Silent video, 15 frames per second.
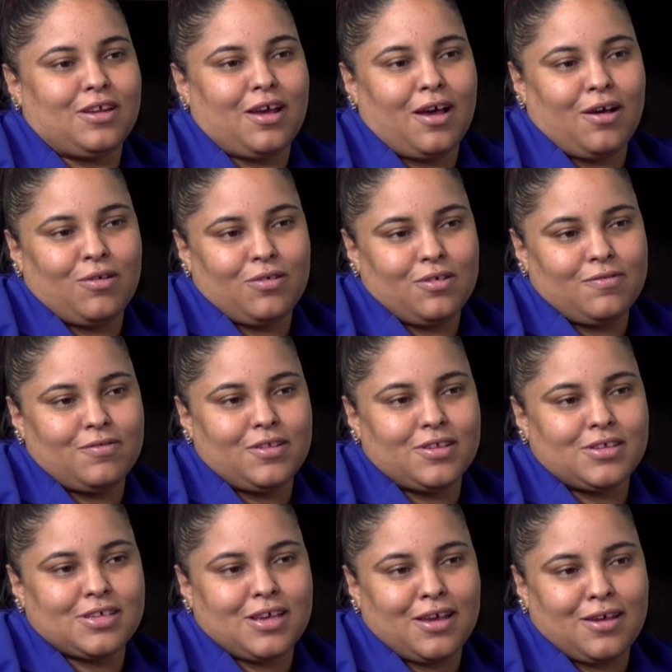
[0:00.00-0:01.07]
out of
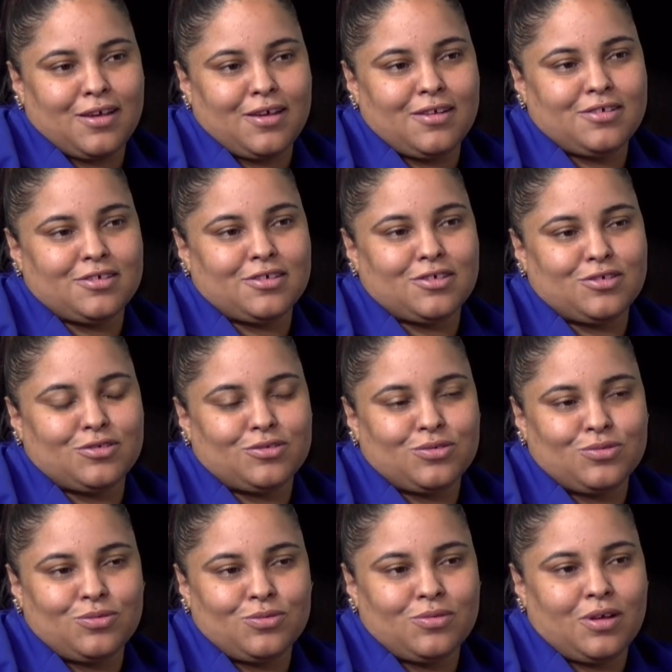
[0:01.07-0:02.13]
this cage and
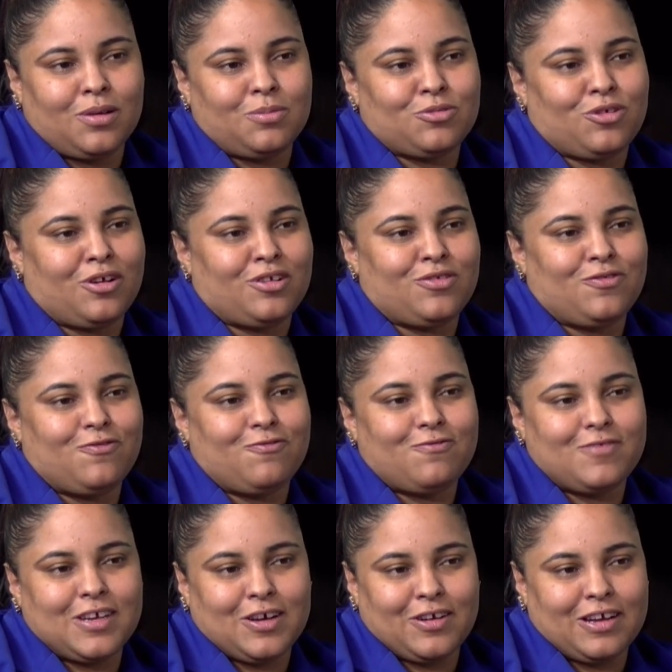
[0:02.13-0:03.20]
cocoon. I'm trying to
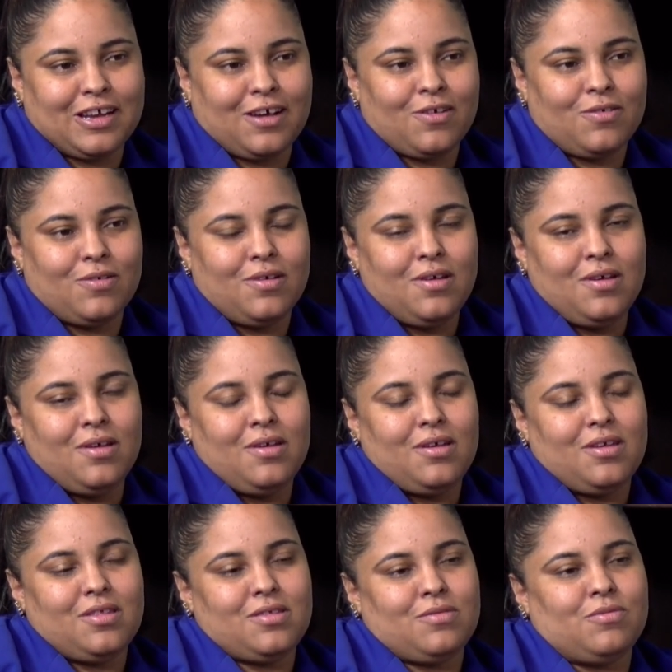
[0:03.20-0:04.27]
figure it out.
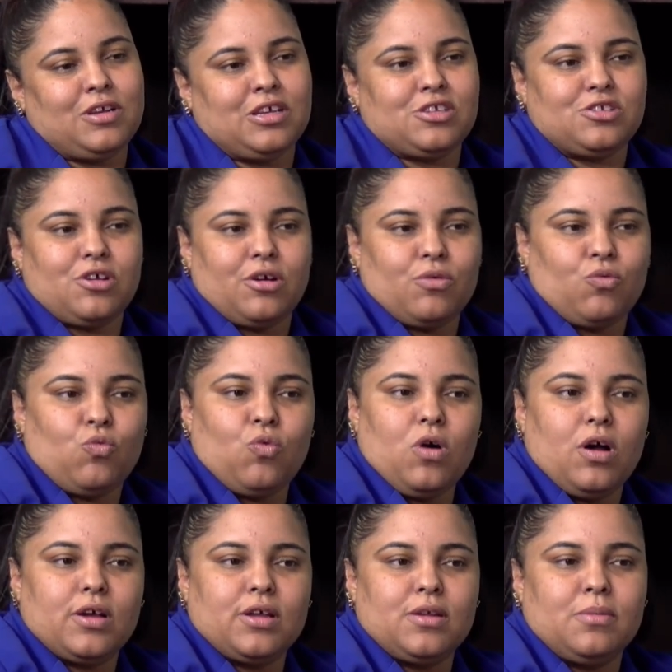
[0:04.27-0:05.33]
And then when I start
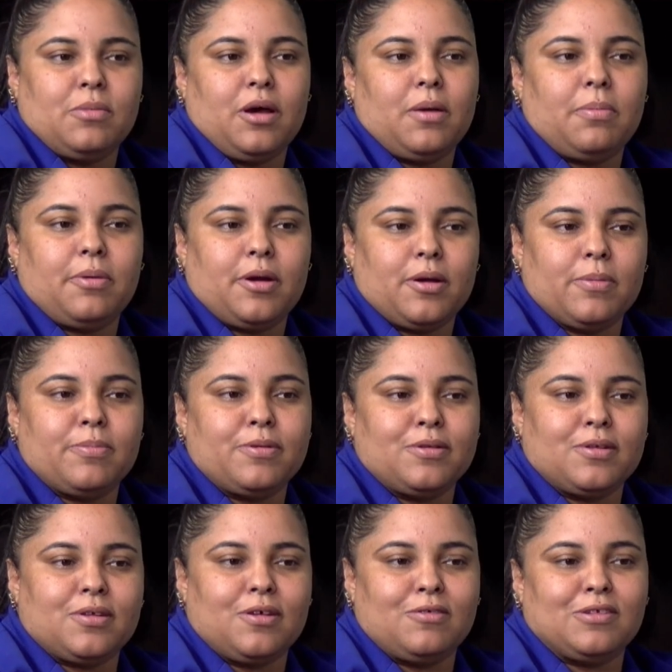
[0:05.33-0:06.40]
walking in my
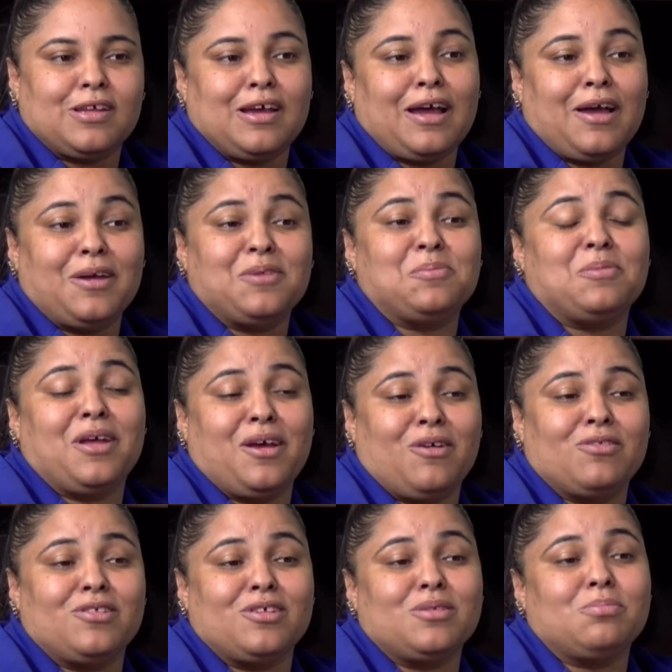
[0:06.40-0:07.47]
purpose, I was like, I am
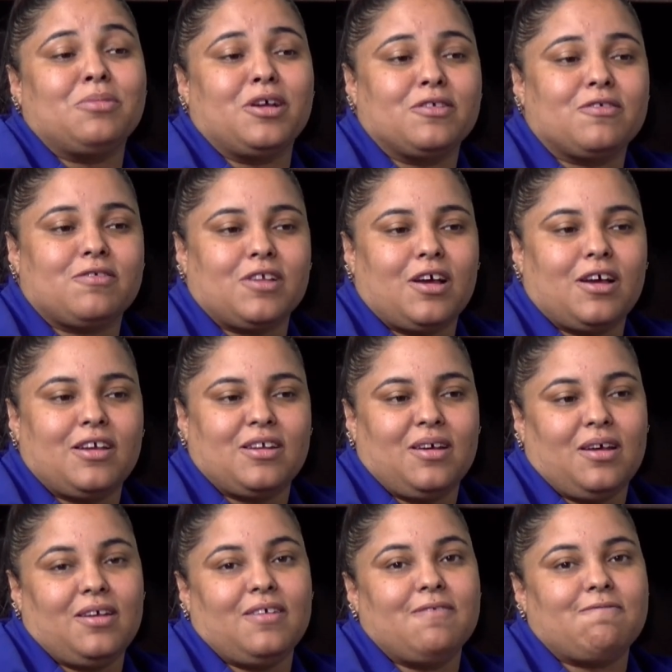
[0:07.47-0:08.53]
now this butterfly and I
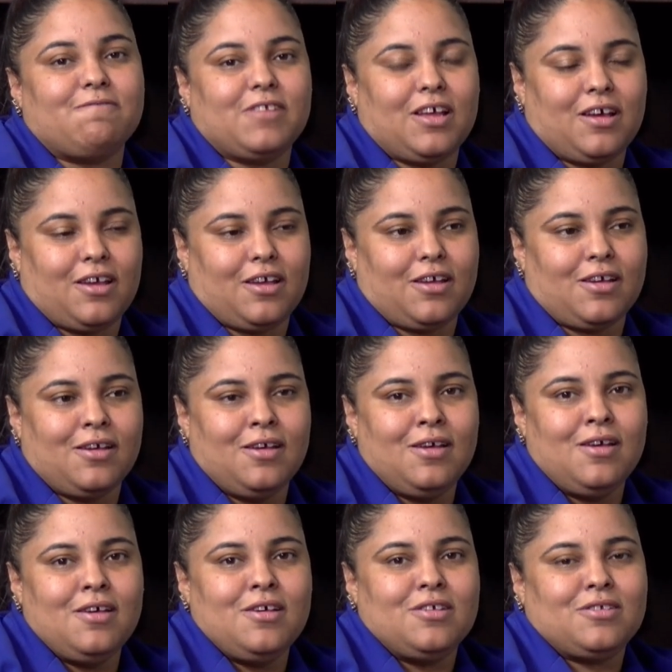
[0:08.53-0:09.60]
am flying.
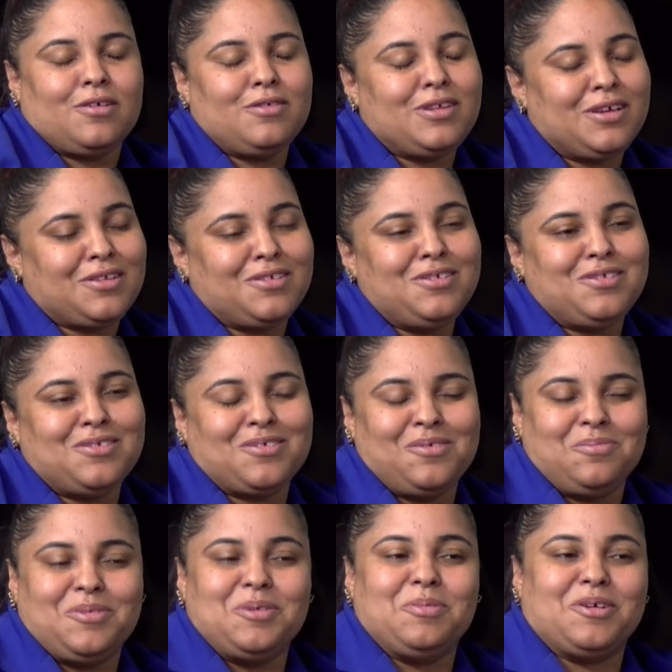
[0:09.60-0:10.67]
I was like, this is going
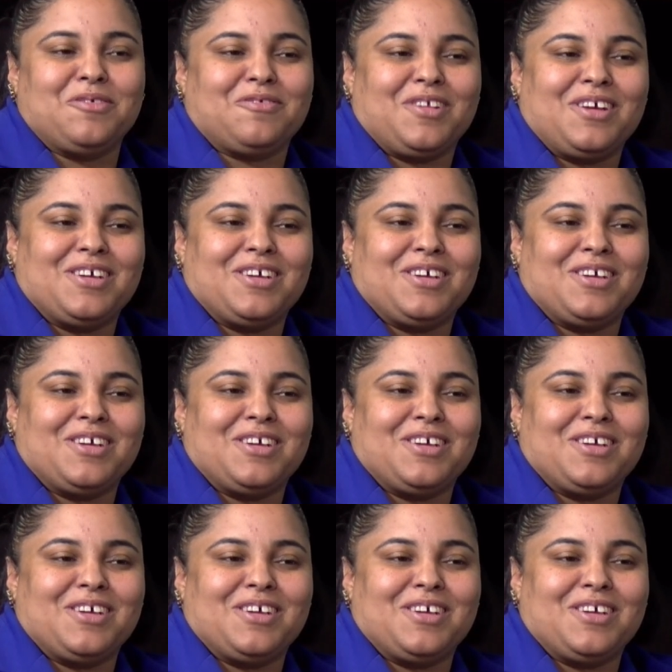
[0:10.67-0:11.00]
to be butterfly